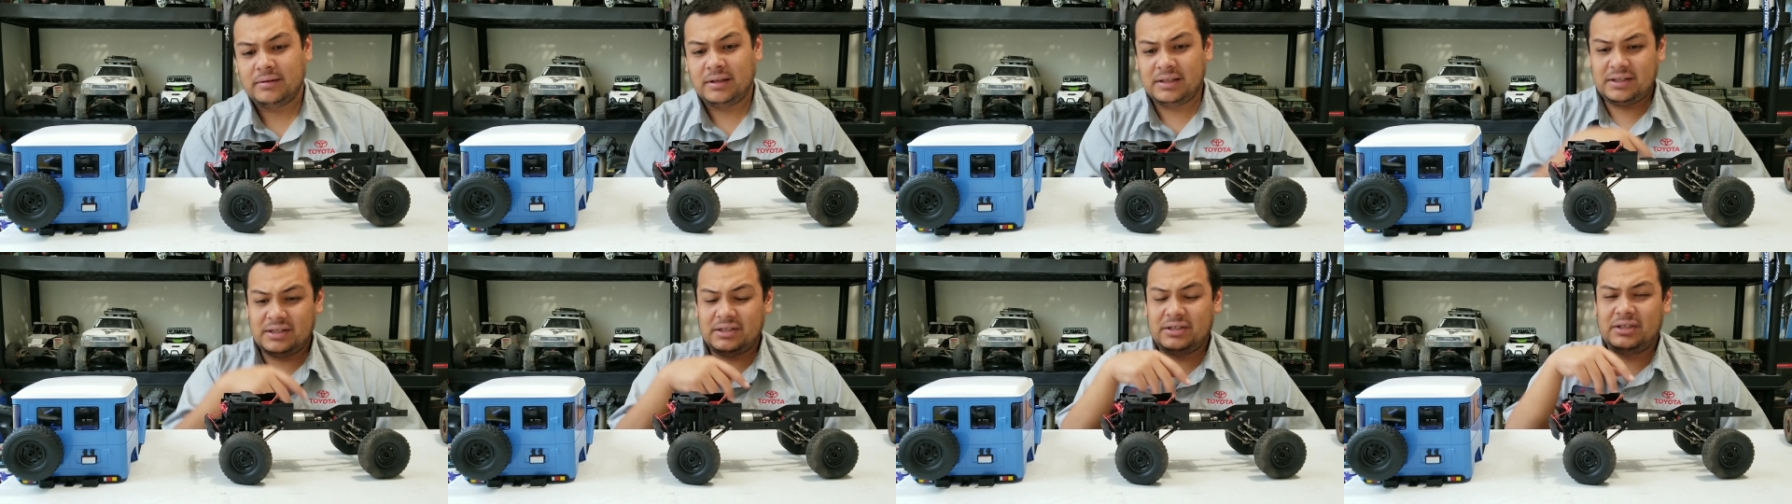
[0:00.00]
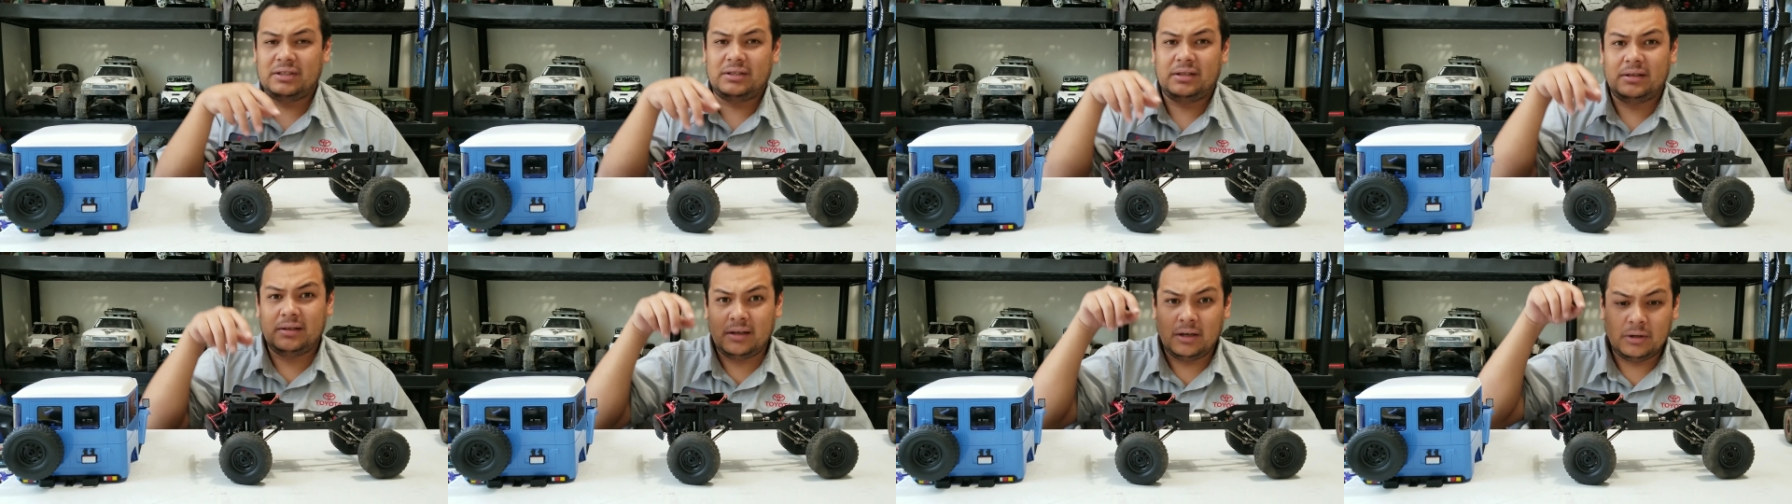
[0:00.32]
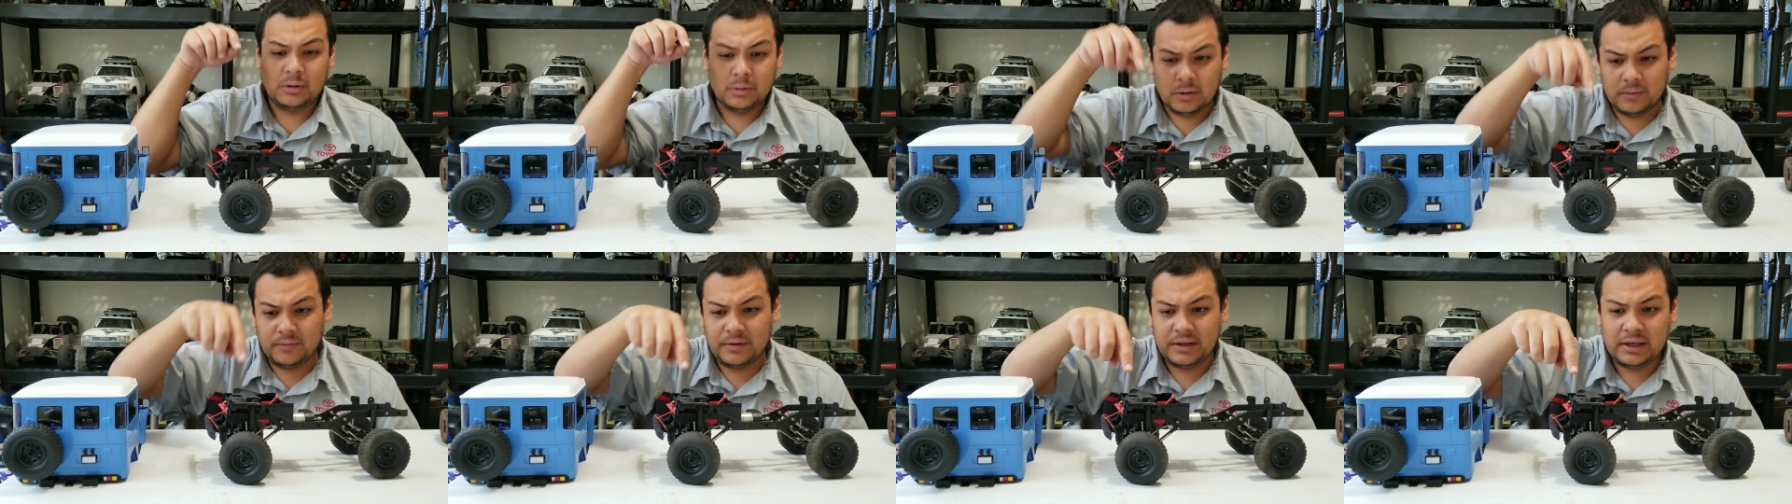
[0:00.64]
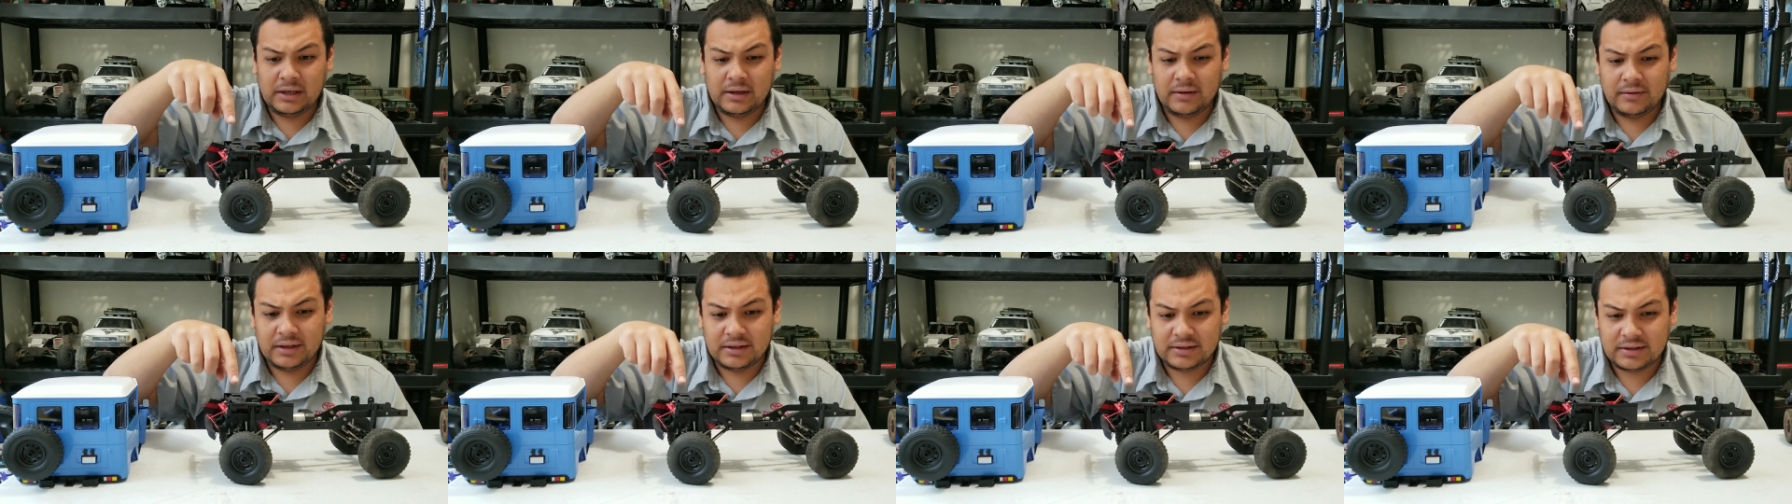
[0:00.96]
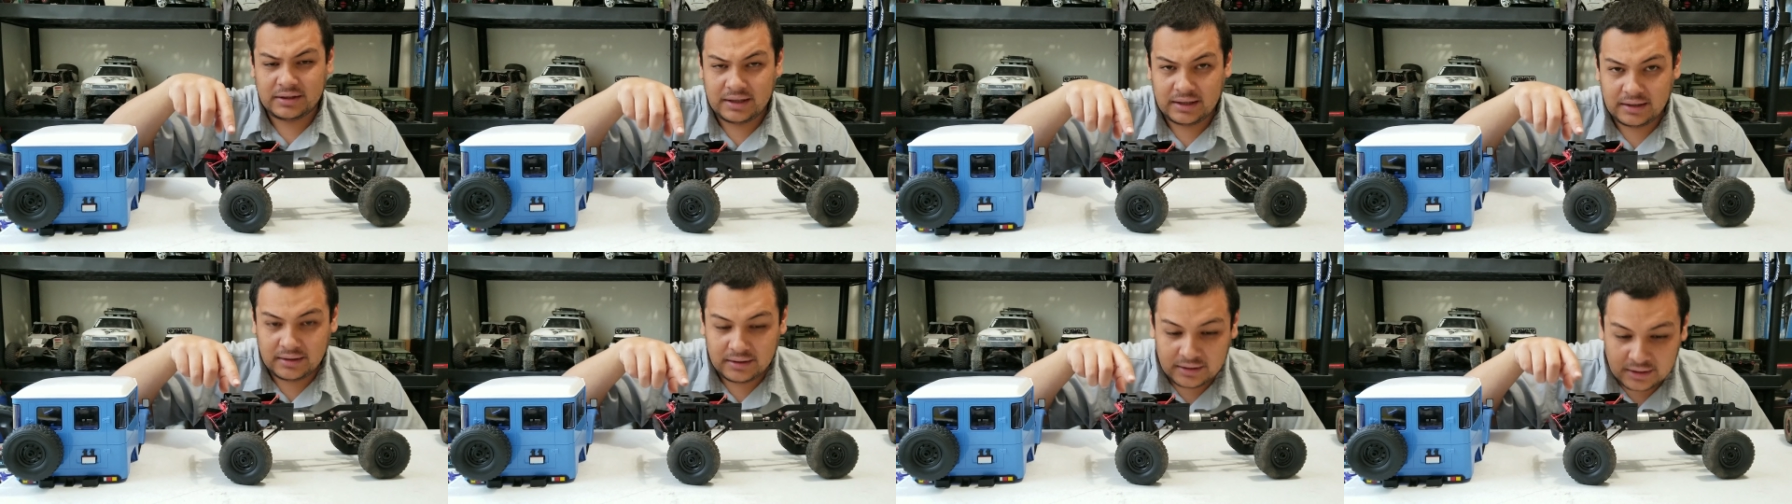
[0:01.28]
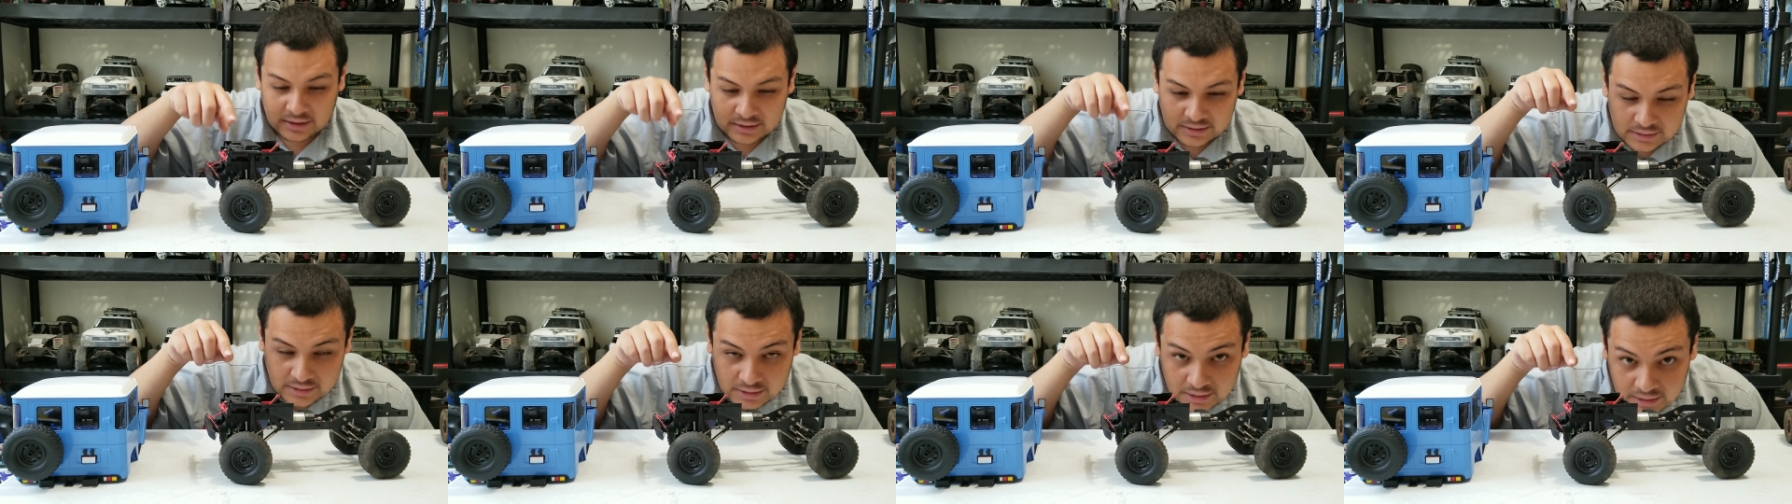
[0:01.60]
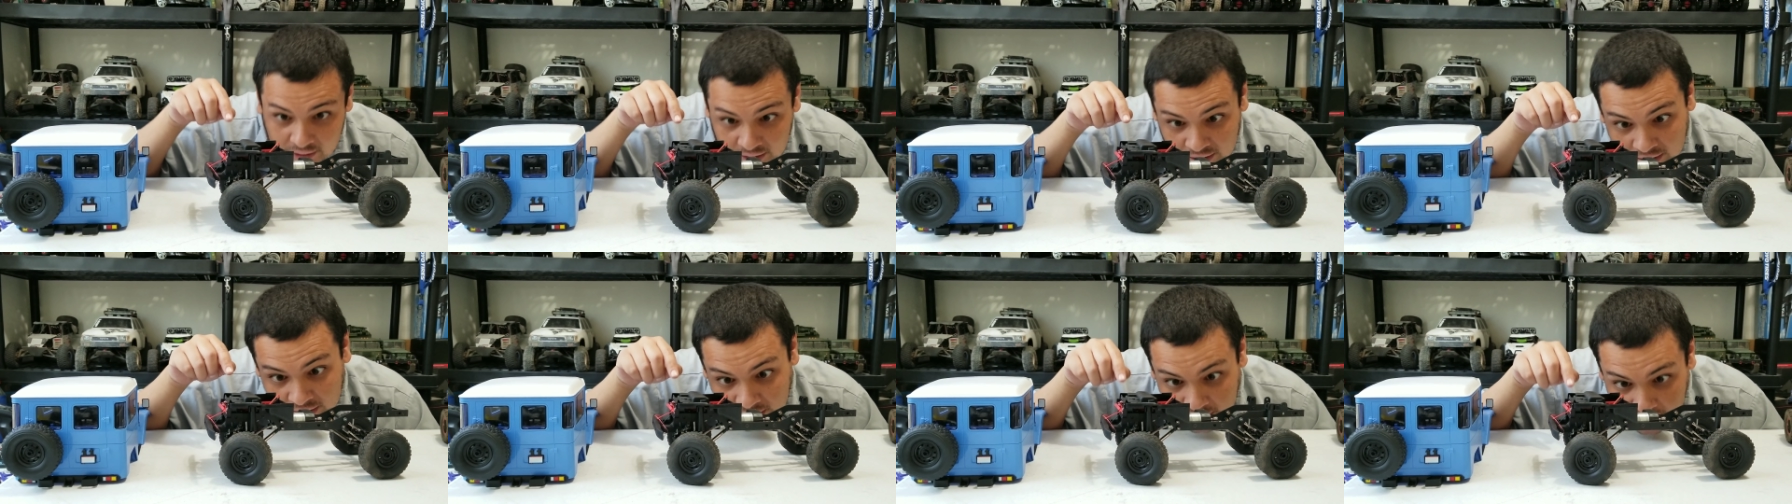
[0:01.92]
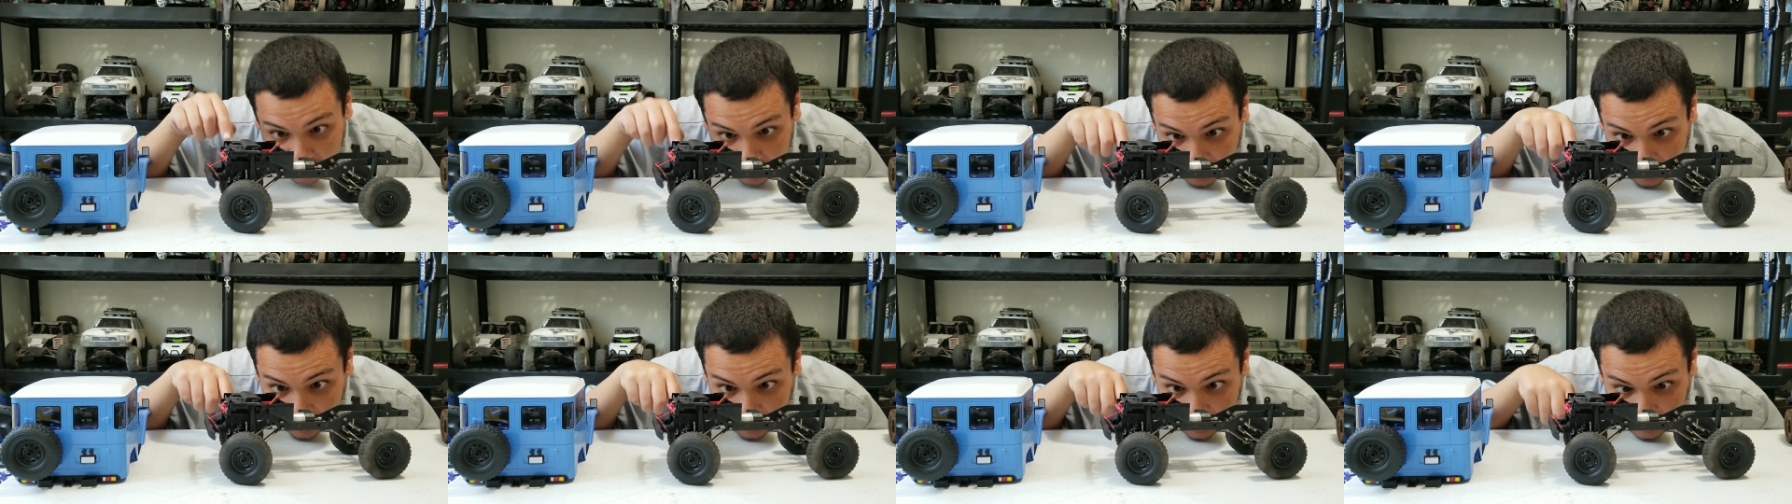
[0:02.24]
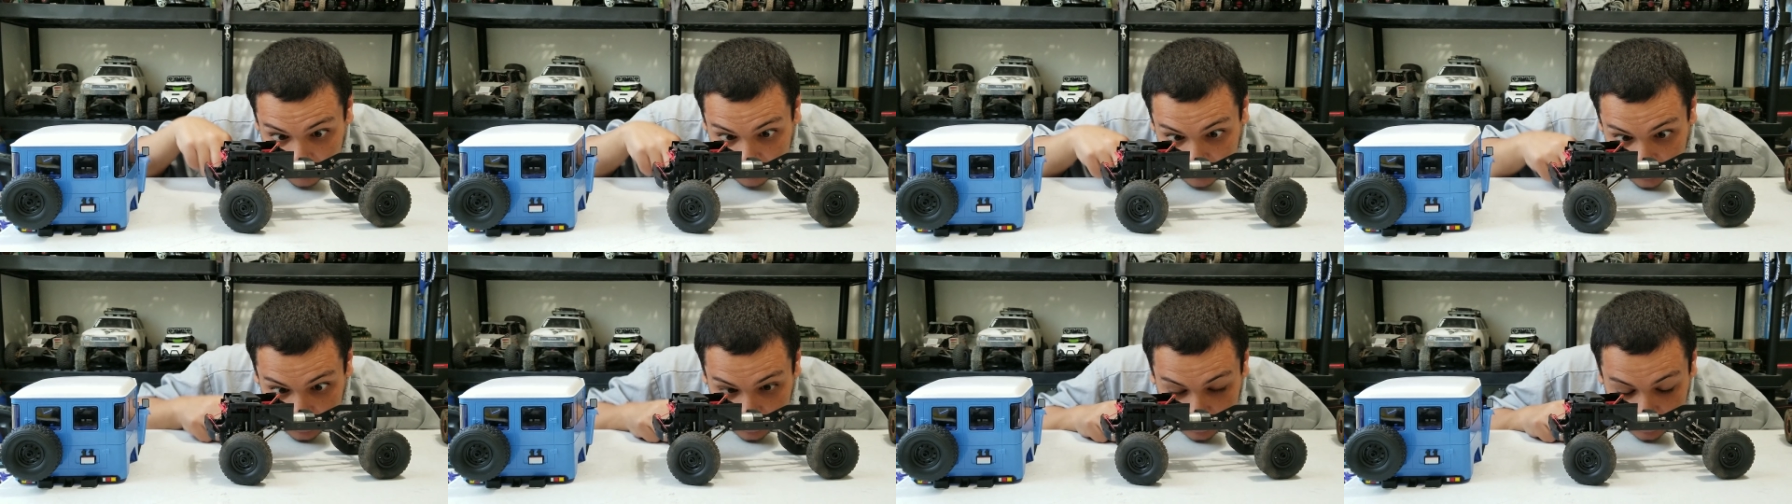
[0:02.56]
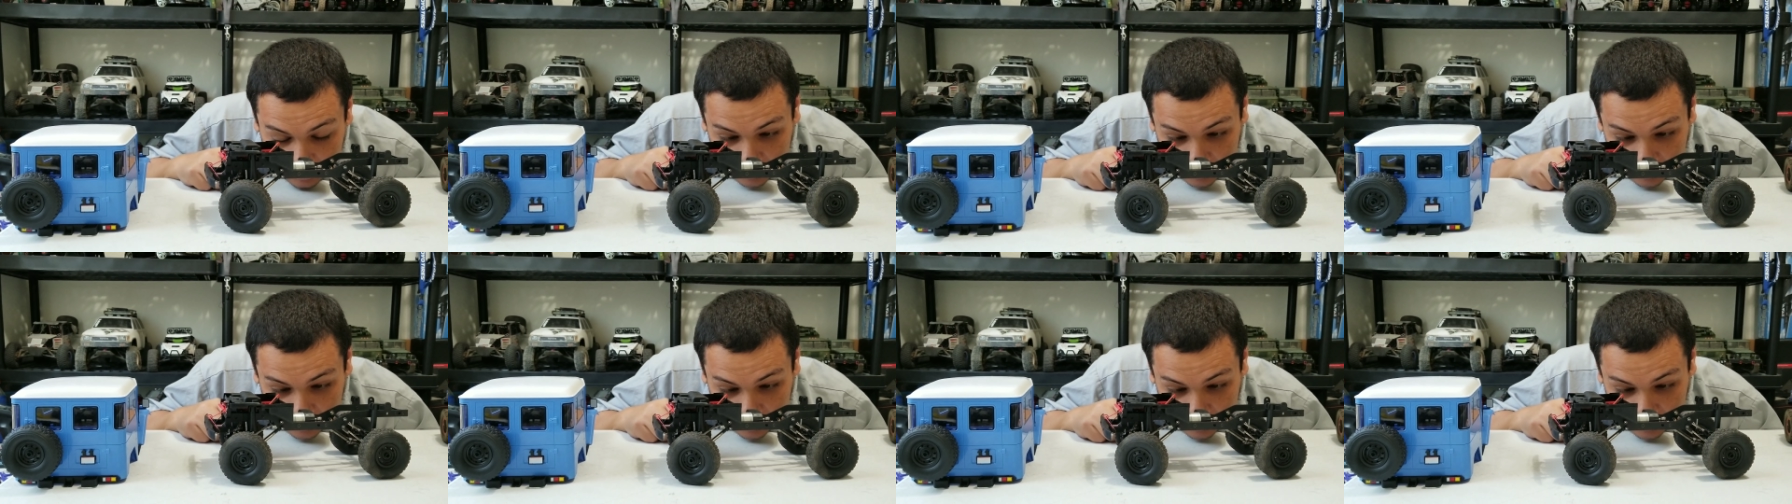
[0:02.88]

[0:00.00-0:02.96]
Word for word: This is just a cool video of this thing because I love it.